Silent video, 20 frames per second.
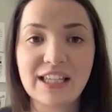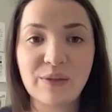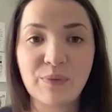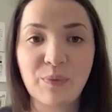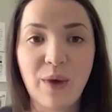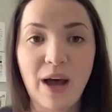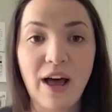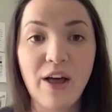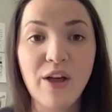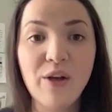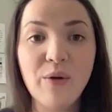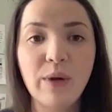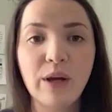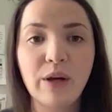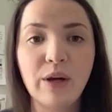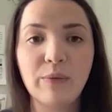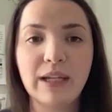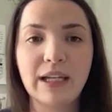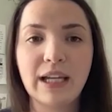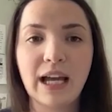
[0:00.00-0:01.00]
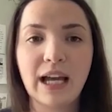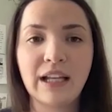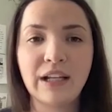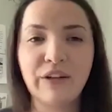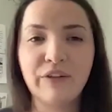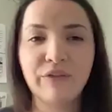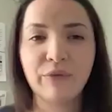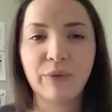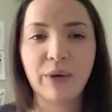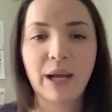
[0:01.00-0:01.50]
well, where we kind
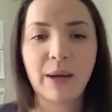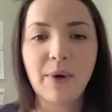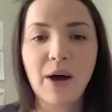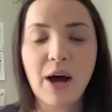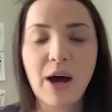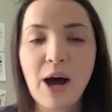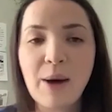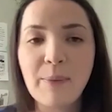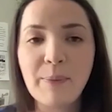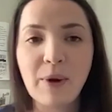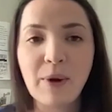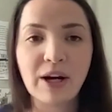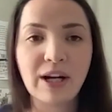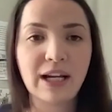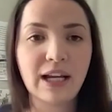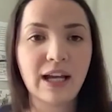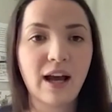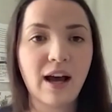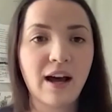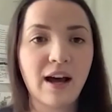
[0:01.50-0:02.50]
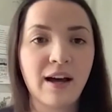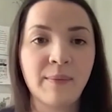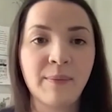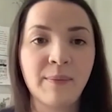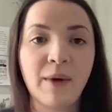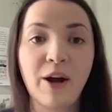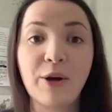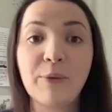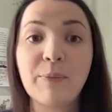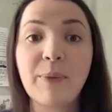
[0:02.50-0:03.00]
of ramp up
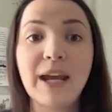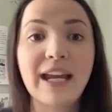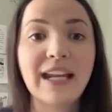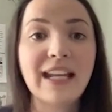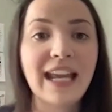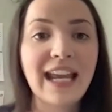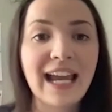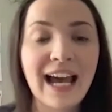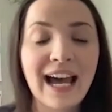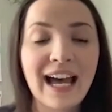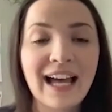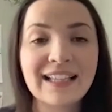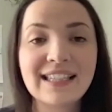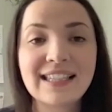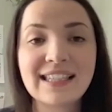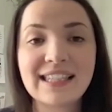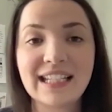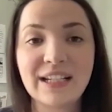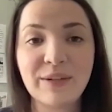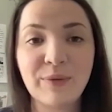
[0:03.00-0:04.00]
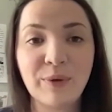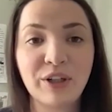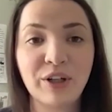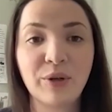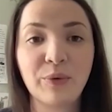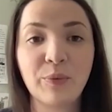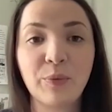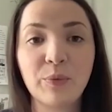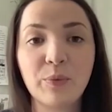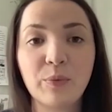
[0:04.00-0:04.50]
our paid ads, see
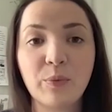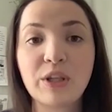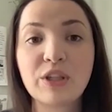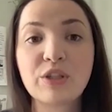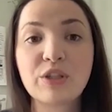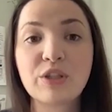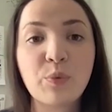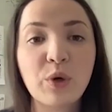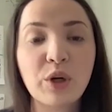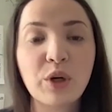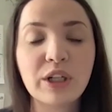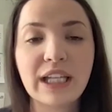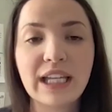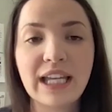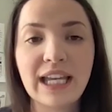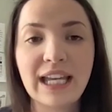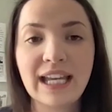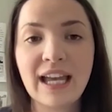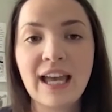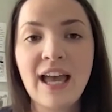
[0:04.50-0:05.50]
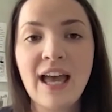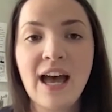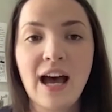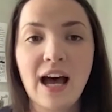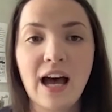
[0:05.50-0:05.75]
what's working,